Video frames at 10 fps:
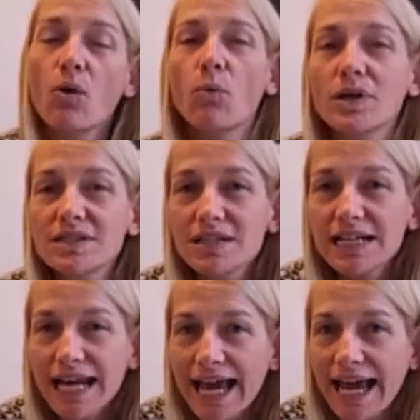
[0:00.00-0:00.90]
what's going
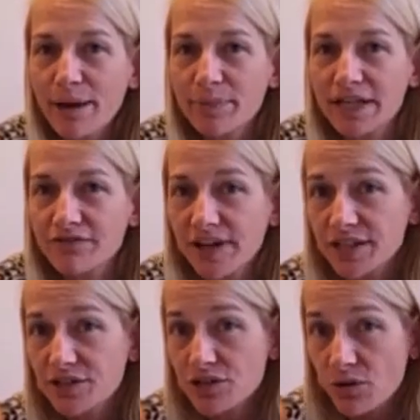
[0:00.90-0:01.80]
to happen if I
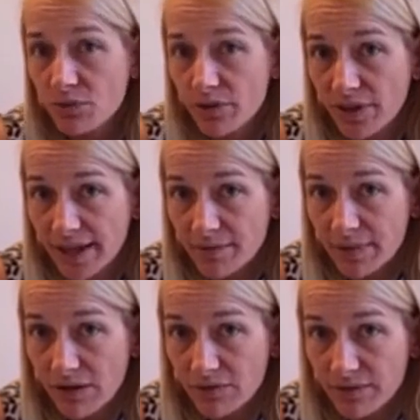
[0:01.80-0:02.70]
don't think
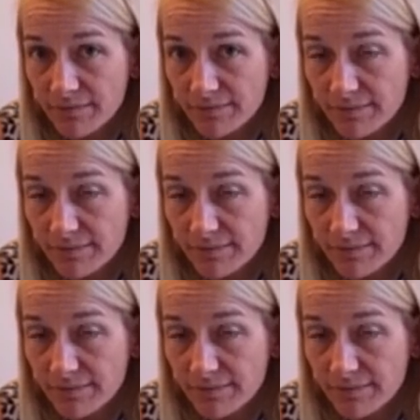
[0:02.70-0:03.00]
about them?